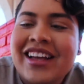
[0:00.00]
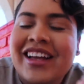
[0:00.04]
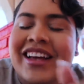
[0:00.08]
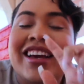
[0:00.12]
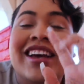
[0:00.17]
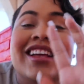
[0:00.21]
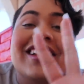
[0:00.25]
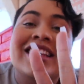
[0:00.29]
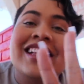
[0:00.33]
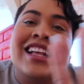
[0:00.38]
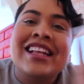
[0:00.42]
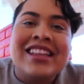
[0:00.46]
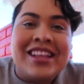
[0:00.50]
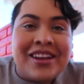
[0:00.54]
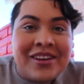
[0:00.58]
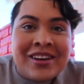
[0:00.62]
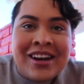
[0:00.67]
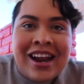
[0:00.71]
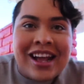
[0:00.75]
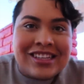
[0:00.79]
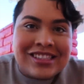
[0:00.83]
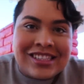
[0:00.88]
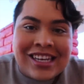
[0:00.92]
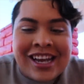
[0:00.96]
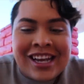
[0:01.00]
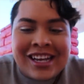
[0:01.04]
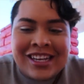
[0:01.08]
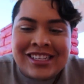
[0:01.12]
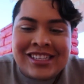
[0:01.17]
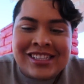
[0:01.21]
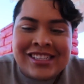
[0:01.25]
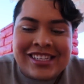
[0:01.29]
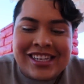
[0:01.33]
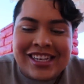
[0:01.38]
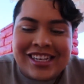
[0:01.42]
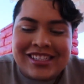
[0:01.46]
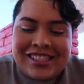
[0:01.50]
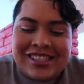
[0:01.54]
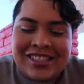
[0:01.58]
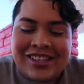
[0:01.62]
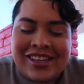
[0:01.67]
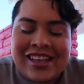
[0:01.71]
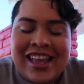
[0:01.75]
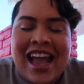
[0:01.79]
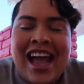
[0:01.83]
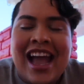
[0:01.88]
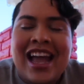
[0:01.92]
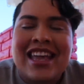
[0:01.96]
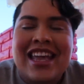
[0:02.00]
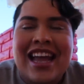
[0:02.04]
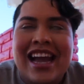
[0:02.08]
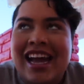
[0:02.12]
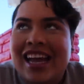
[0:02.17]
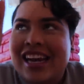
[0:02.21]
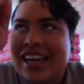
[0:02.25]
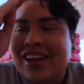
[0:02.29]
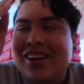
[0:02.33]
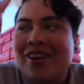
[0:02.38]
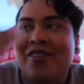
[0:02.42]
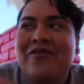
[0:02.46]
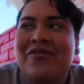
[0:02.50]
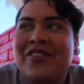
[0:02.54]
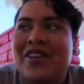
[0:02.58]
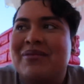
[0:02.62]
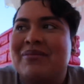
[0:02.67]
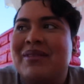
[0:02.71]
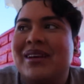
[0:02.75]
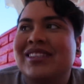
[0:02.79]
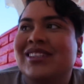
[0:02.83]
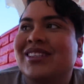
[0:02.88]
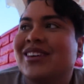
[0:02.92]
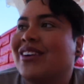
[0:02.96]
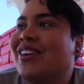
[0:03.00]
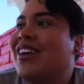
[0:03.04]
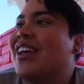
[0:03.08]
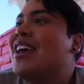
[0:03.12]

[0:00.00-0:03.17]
Good thing they're not yeah. talking shit. So yeah, got a confirmation.